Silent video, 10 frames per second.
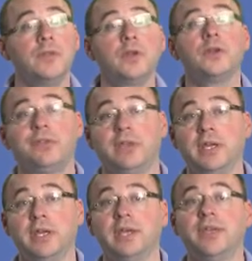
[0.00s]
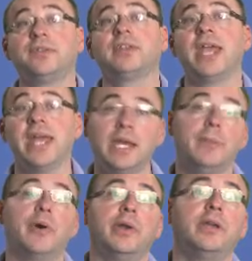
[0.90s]
The good thing is that
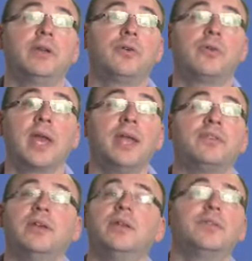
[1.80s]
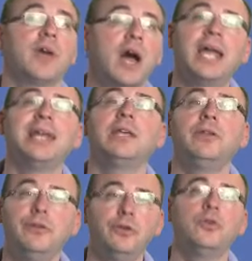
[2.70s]
anybody can create an
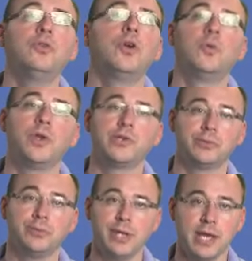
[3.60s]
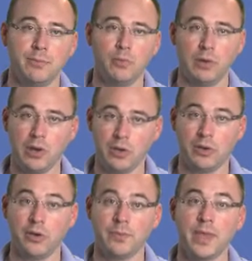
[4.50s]
entirely new original name or
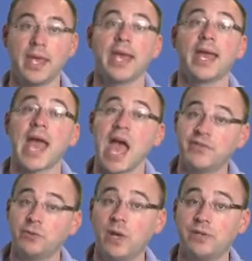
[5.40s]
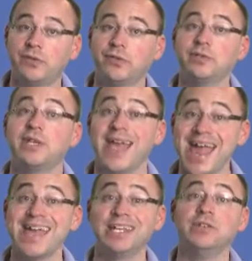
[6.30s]
logo, have it registered
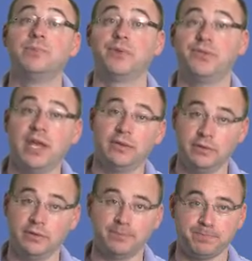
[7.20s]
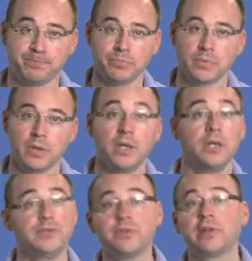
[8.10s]
and protected,
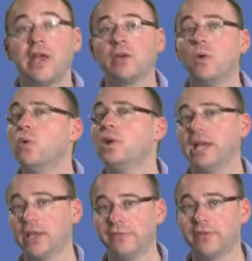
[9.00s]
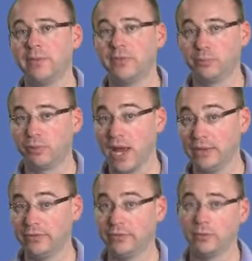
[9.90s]
just like all the other famous
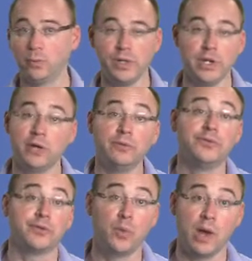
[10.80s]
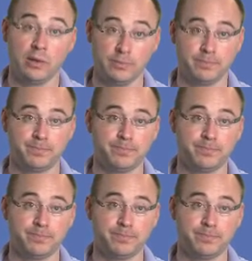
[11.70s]
brands we know so well.